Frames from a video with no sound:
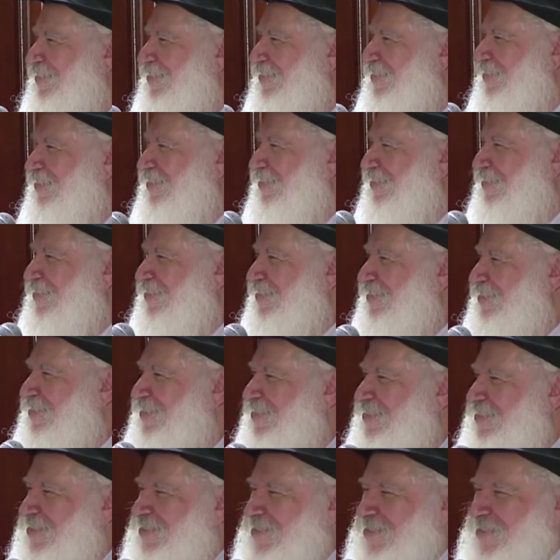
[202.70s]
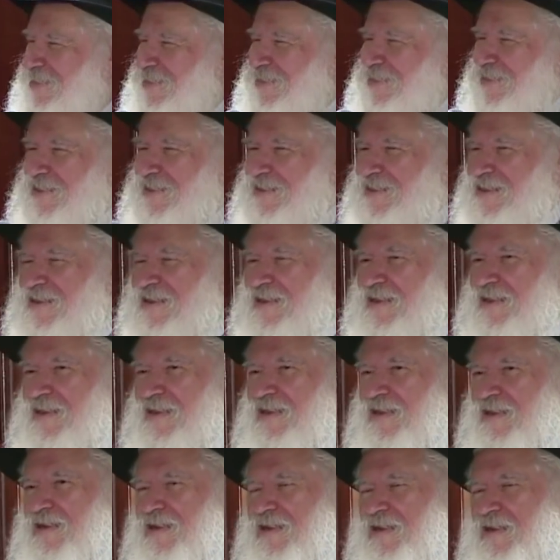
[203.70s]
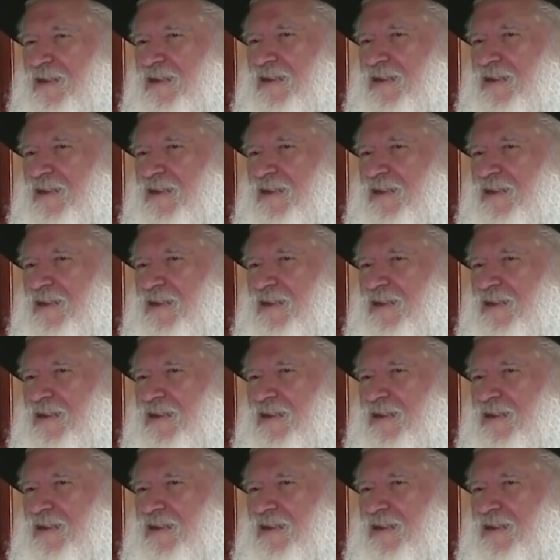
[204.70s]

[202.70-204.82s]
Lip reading: [no speech]